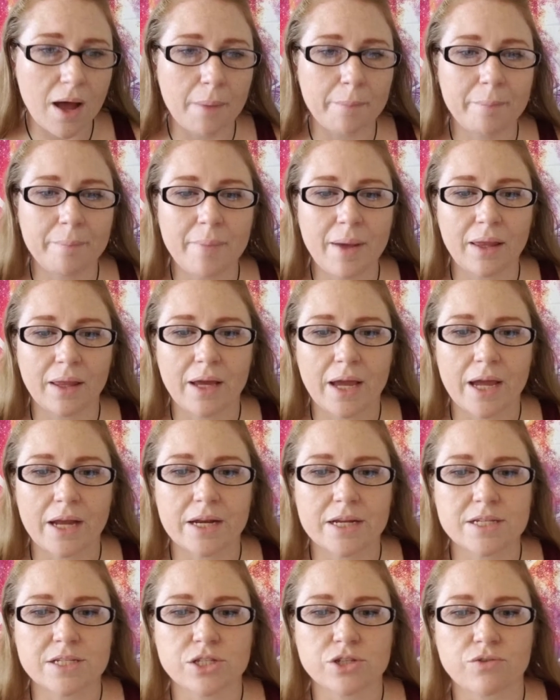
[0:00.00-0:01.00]

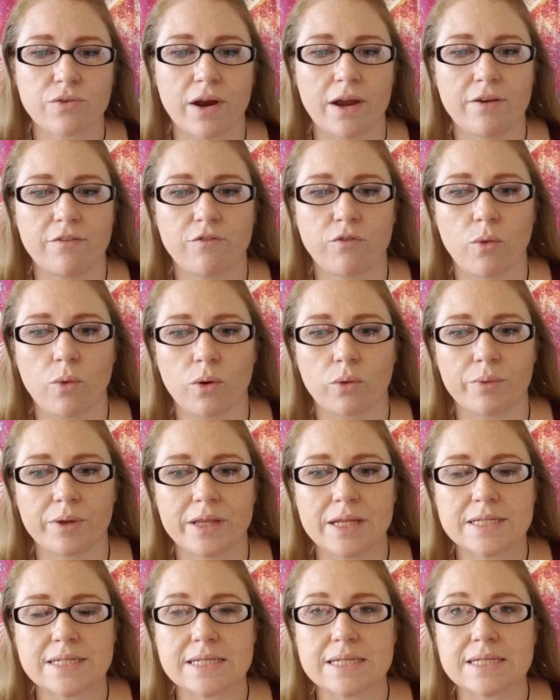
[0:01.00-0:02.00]
Malachite is great for
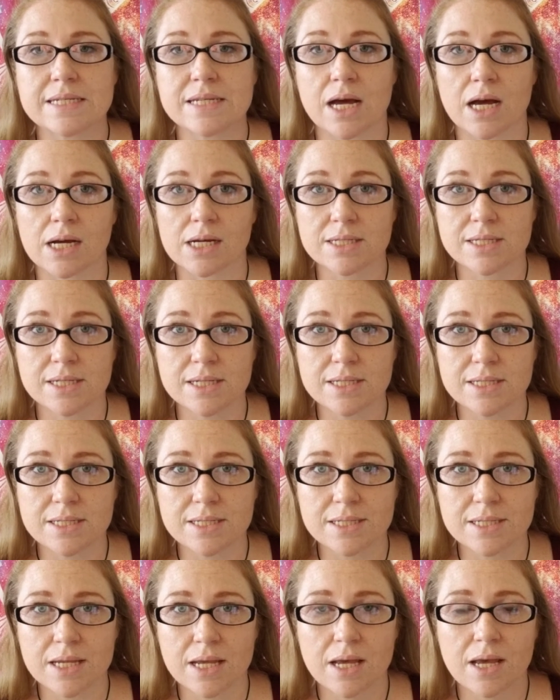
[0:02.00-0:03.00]
releasing
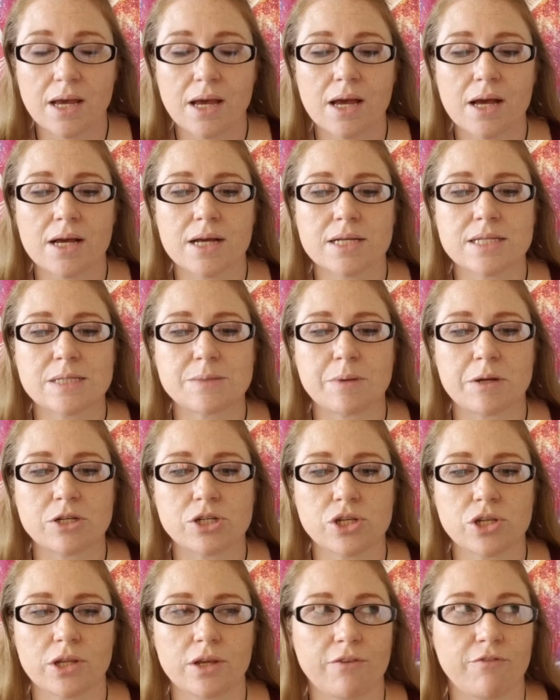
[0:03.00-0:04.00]
toxins,
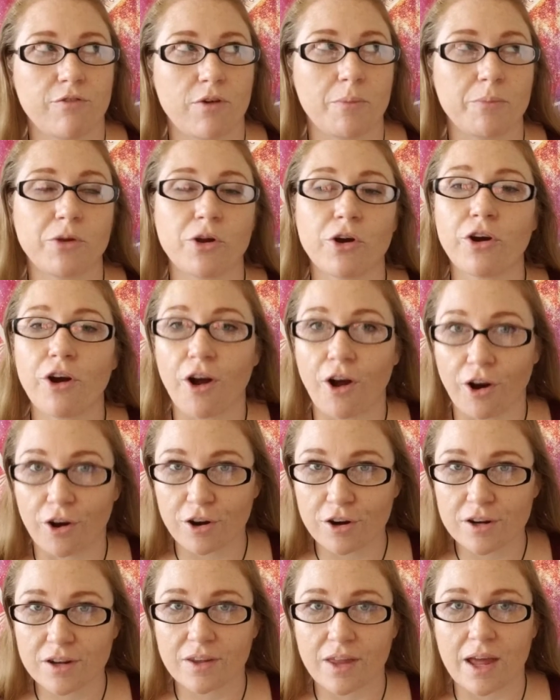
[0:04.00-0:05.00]
especially from your
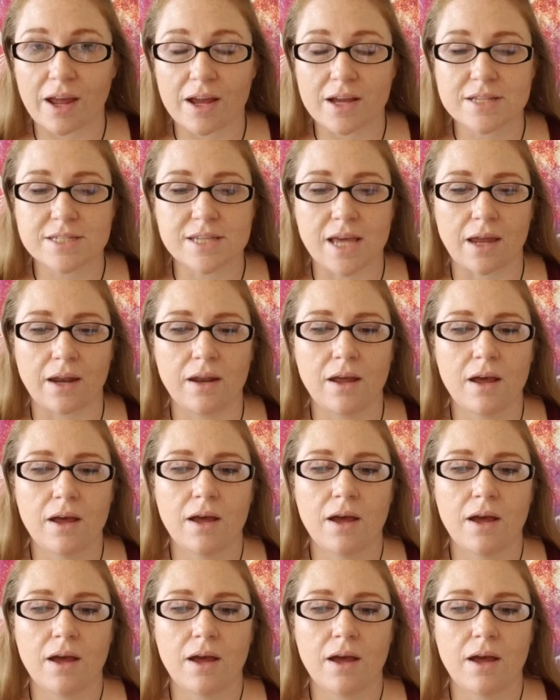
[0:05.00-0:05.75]
heart, like I said.